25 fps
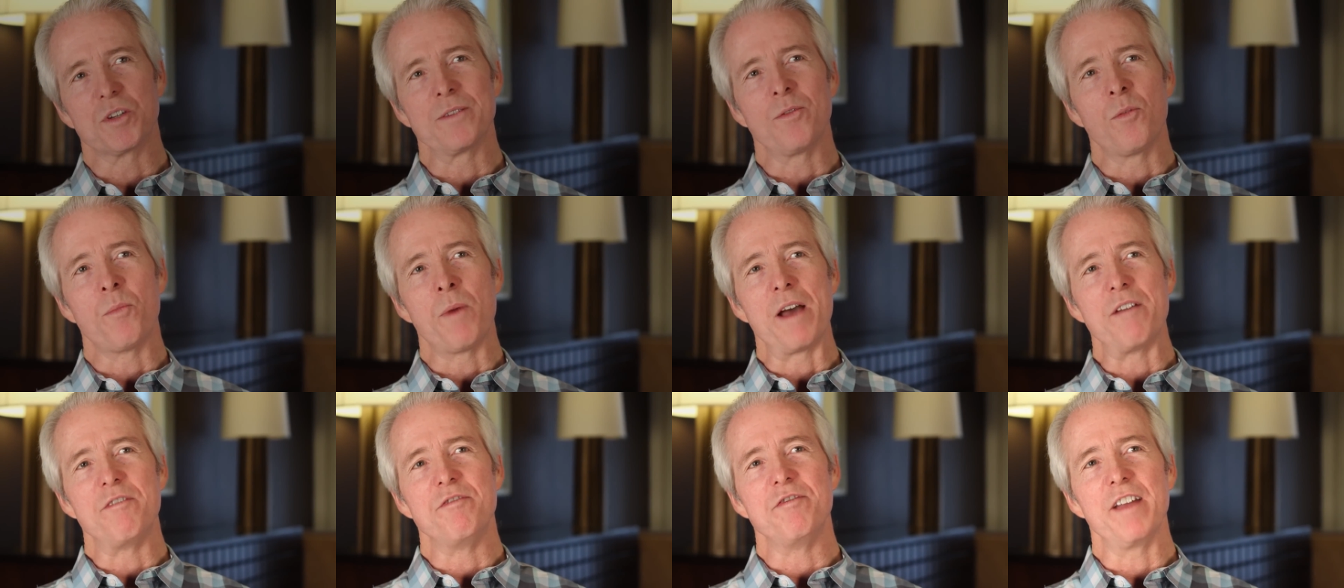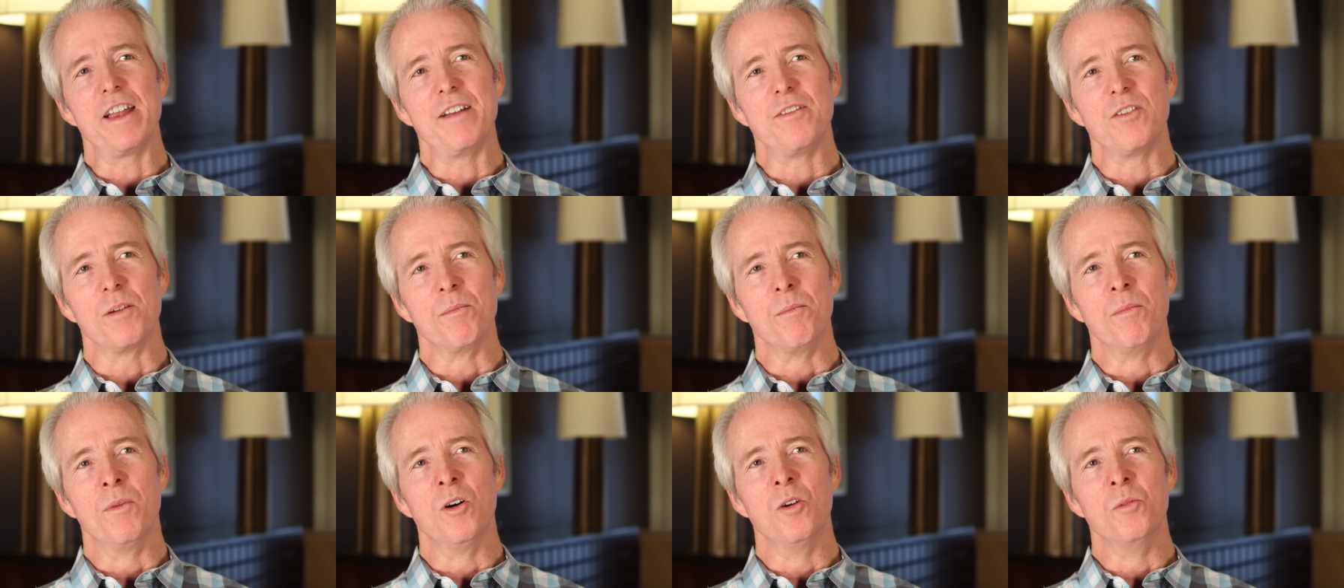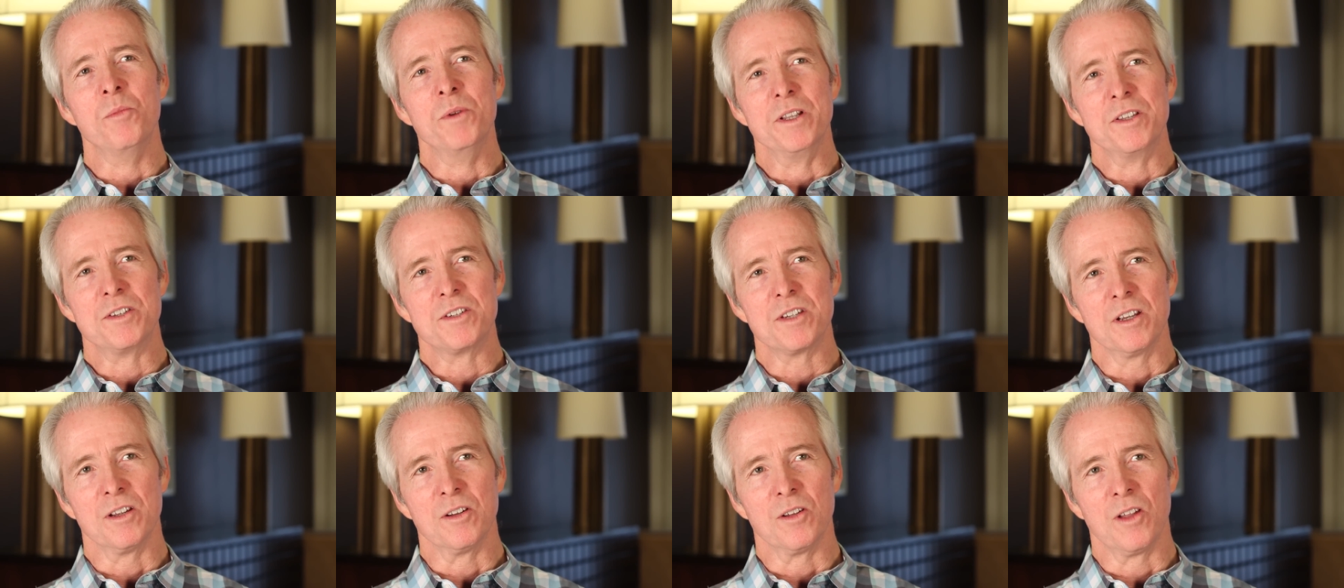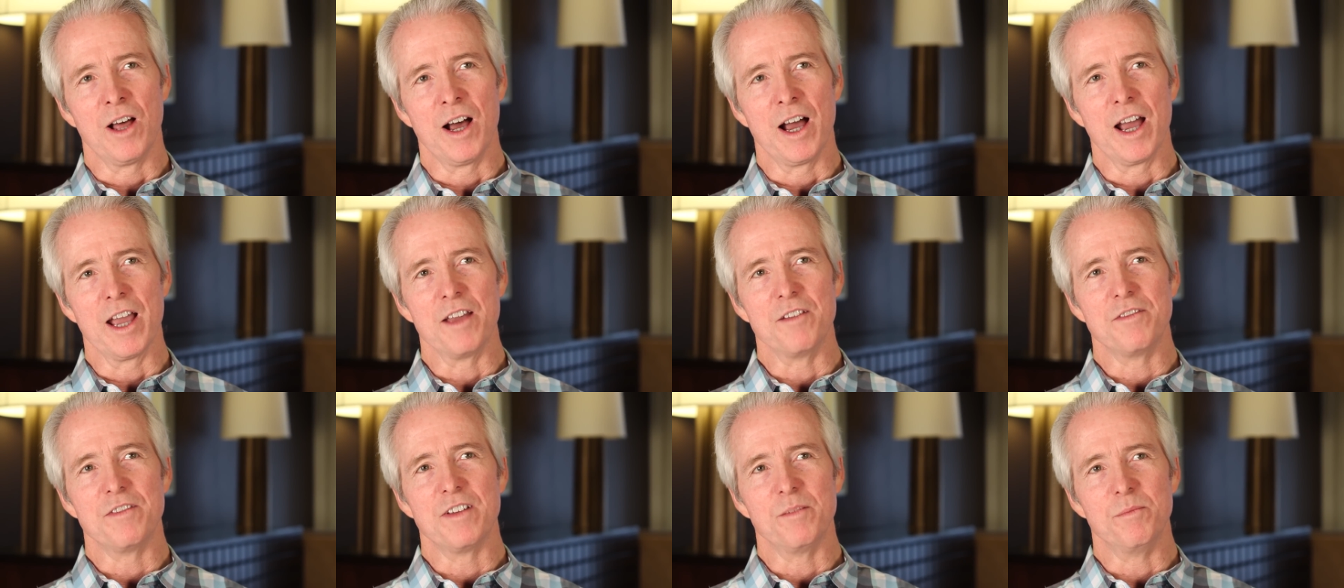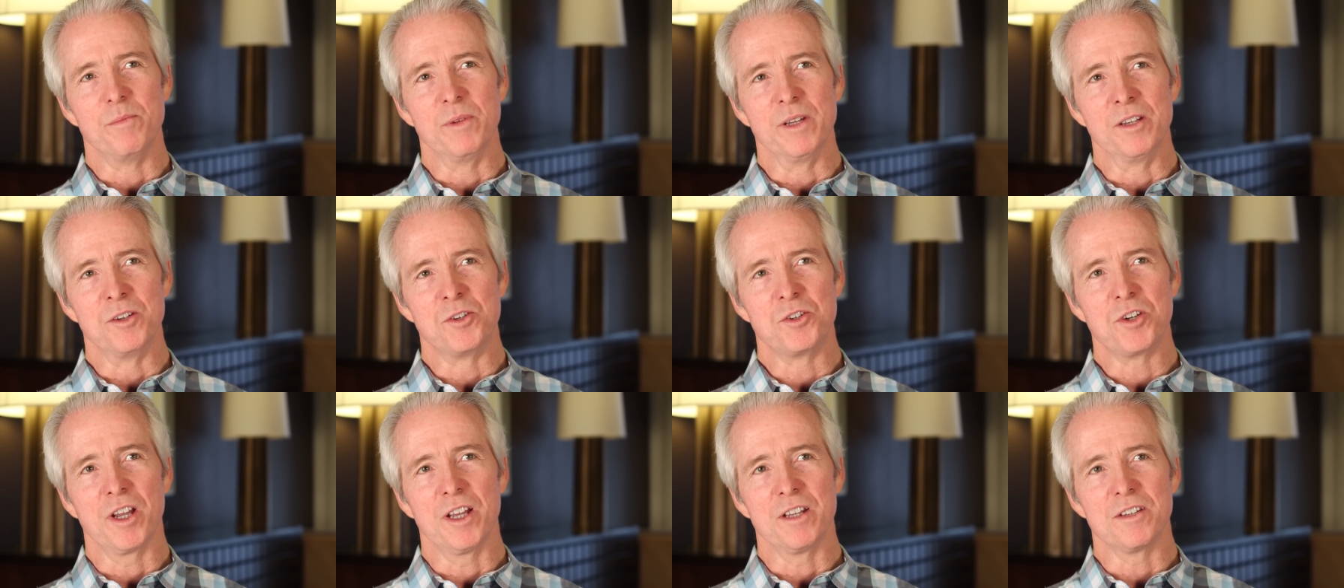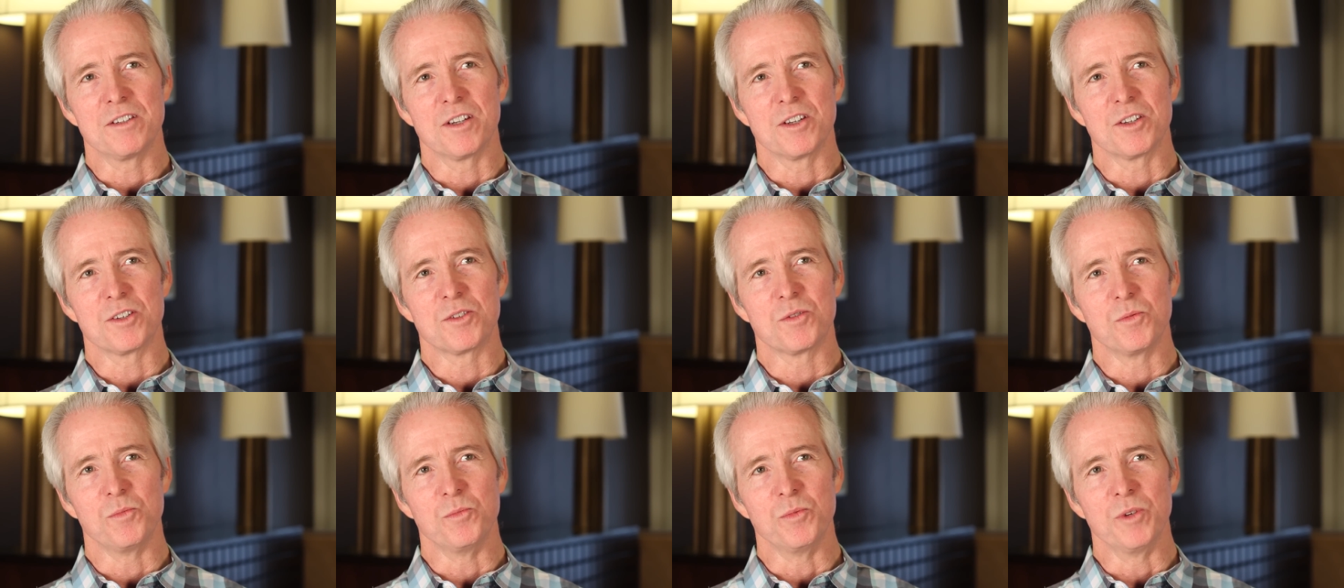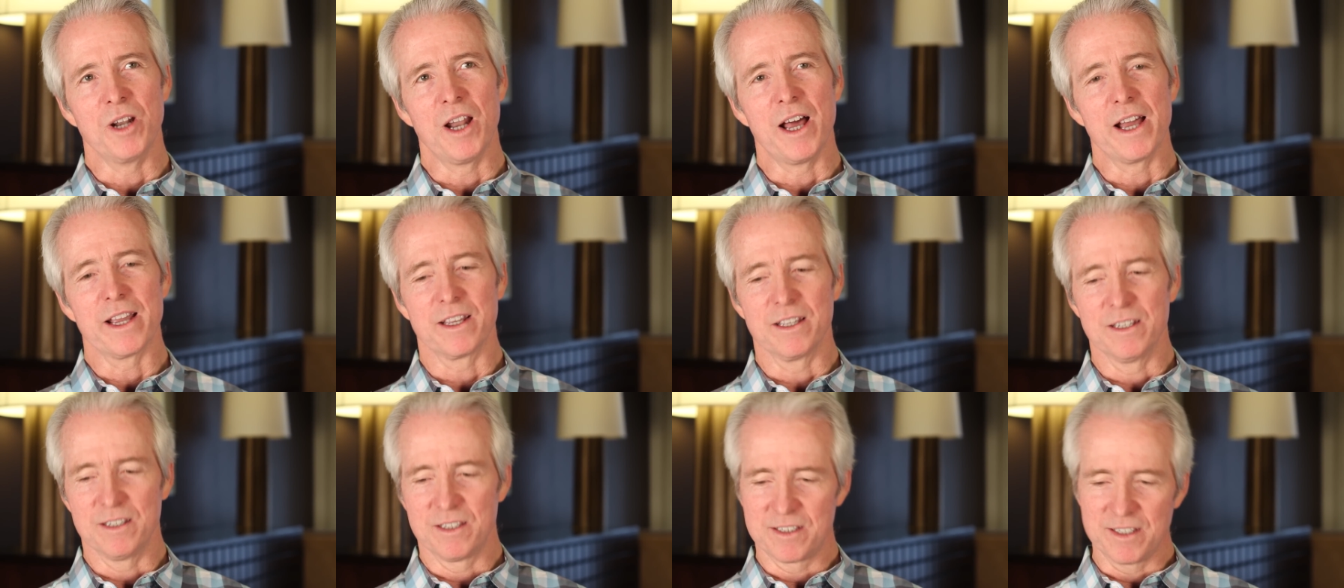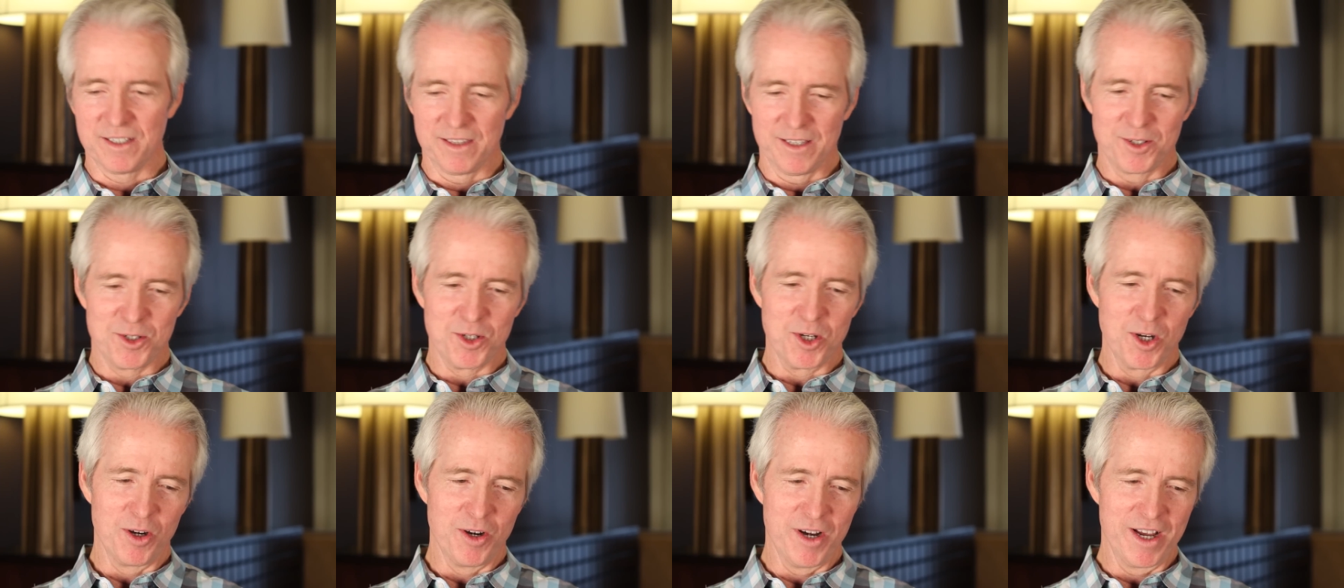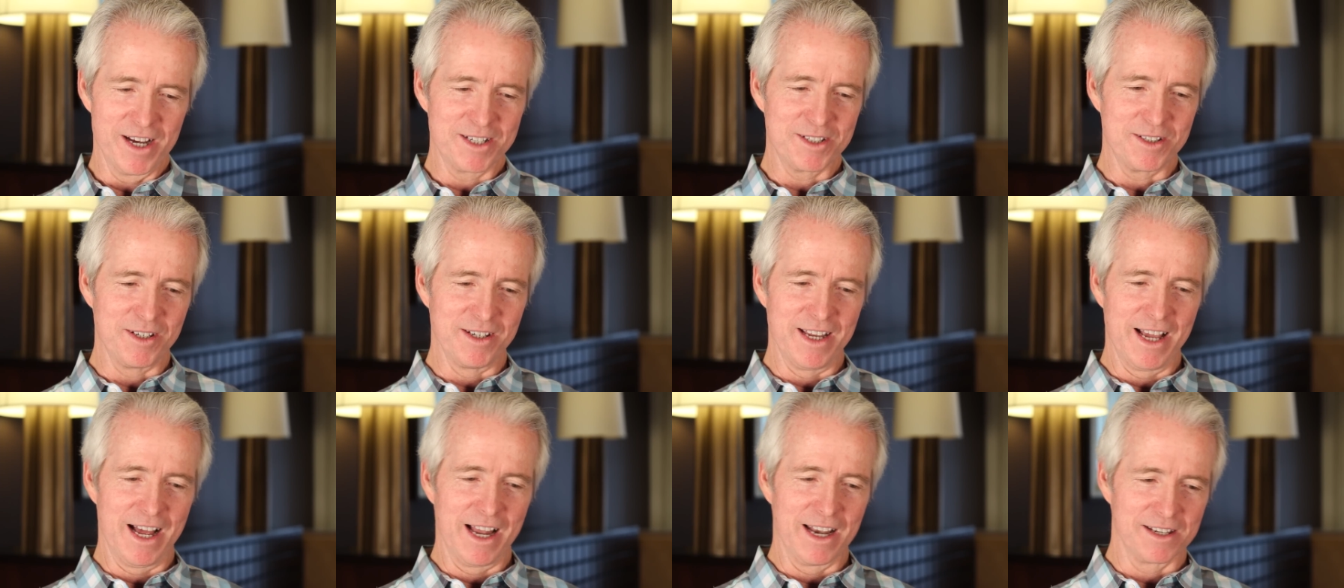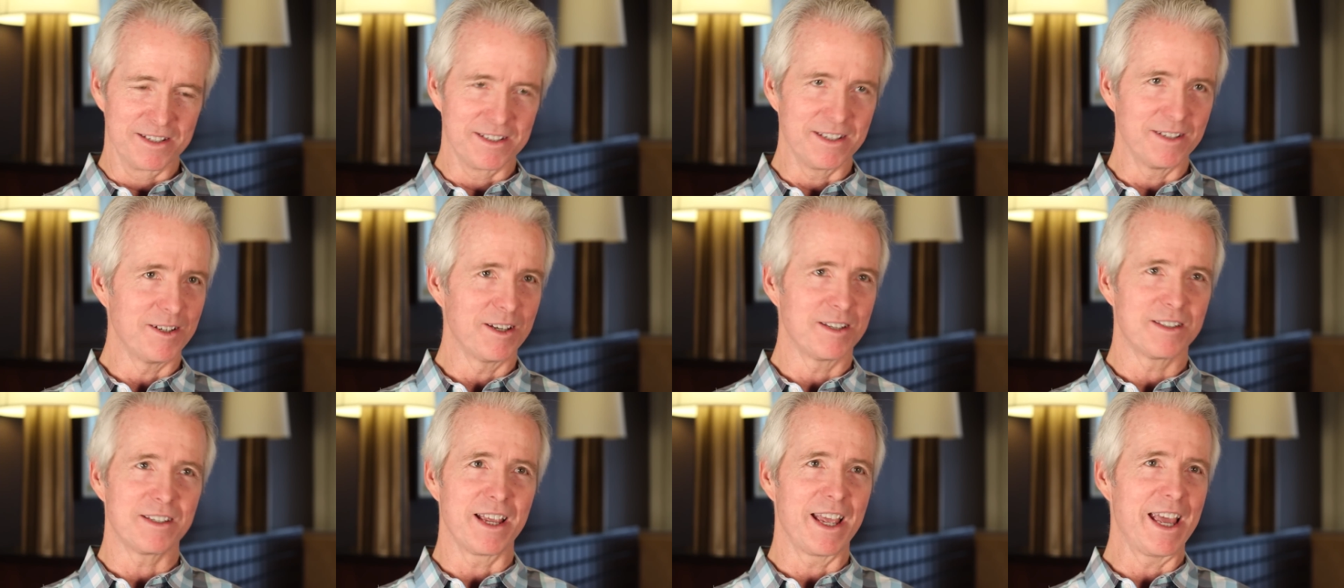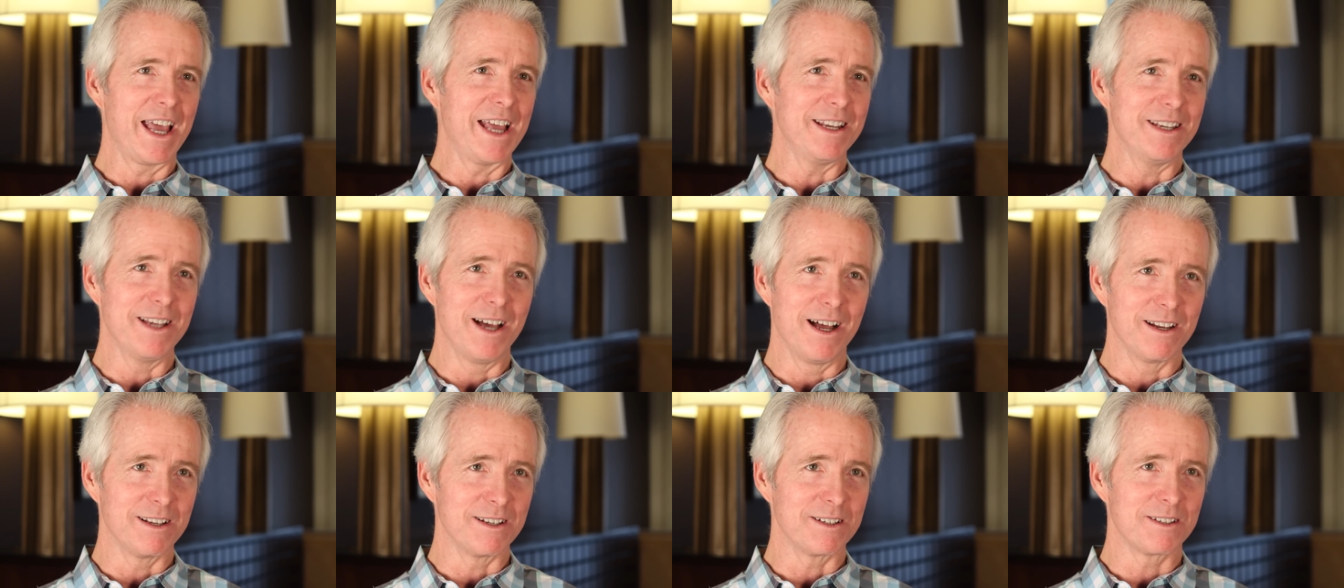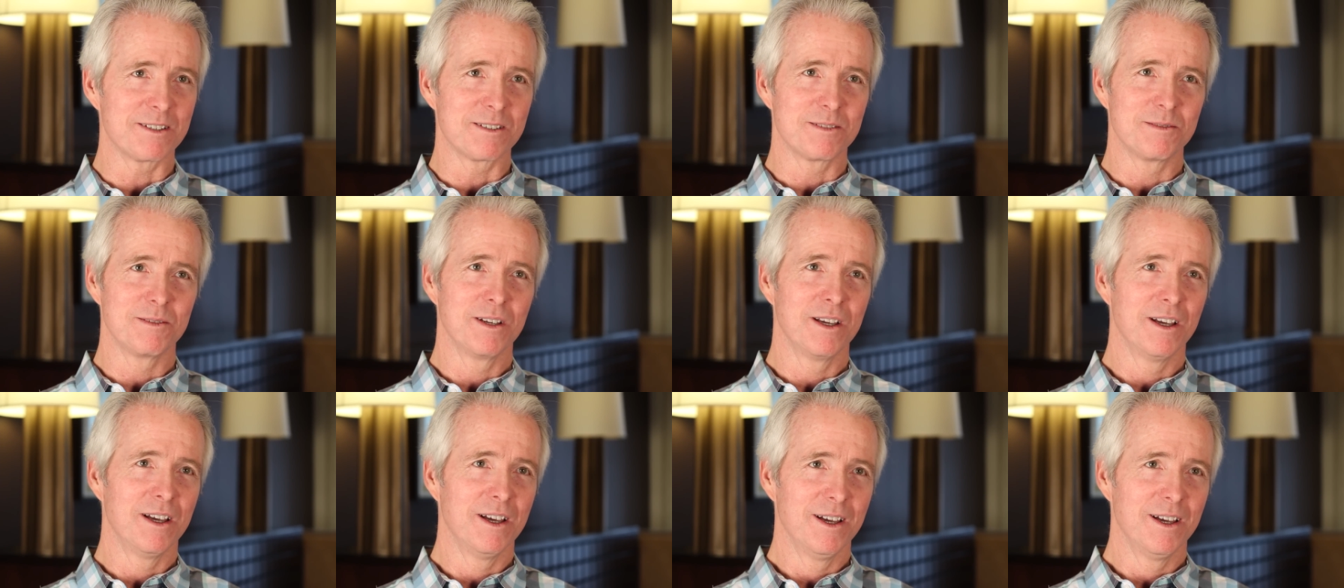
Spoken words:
some of my favorite moments in life have been chances when I could sit in the chair next to Dallas and just say, hey, Dallas,